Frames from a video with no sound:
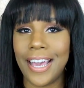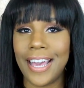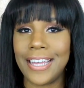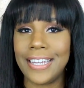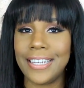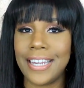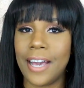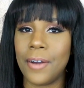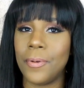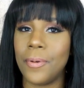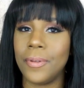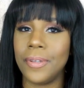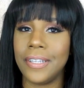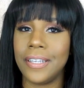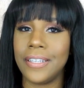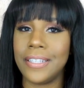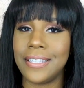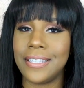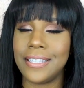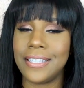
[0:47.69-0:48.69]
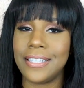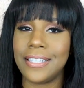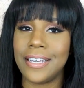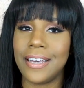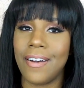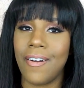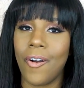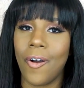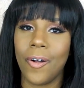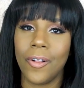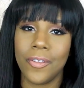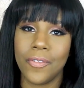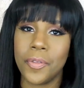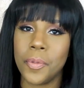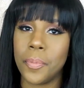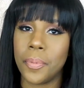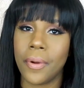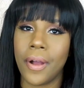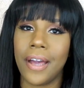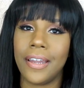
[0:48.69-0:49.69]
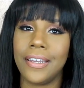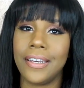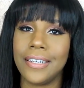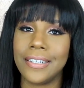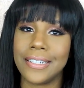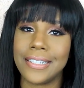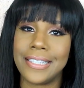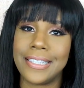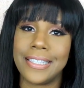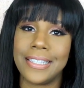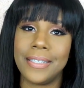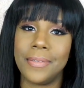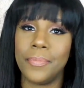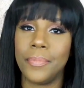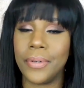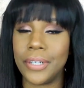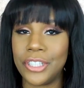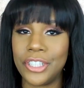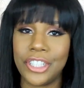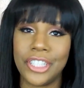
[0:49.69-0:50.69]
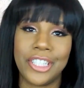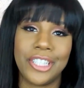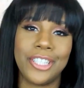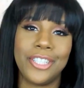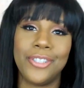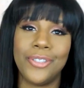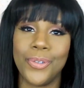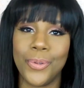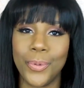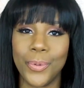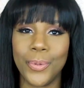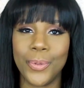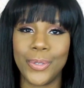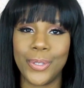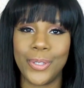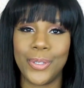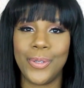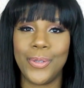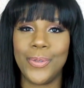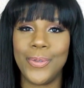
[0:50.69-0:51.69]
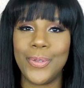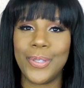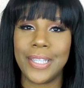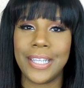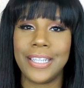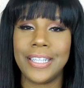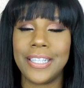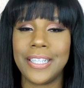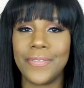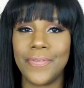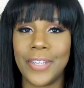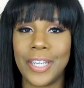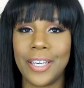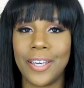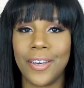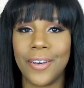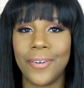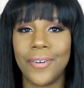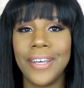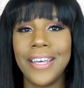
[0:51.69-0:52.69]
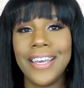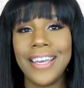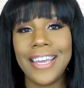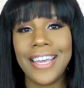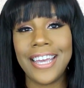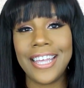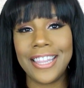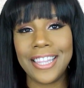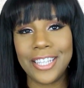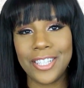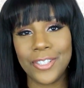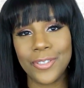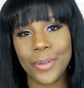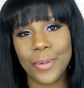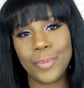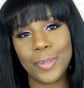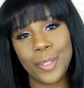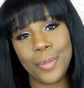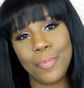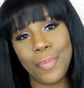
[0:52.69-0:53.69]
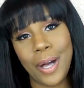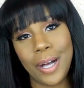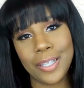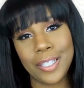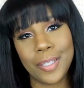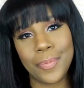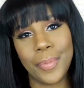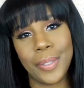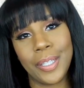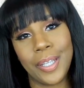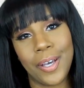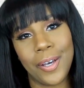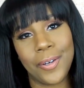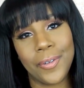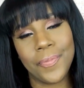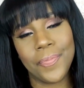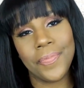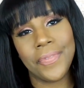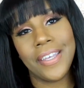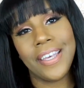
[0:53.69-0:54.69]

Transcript: and I will list all of the products and brushes and tools used in this video in the description box below.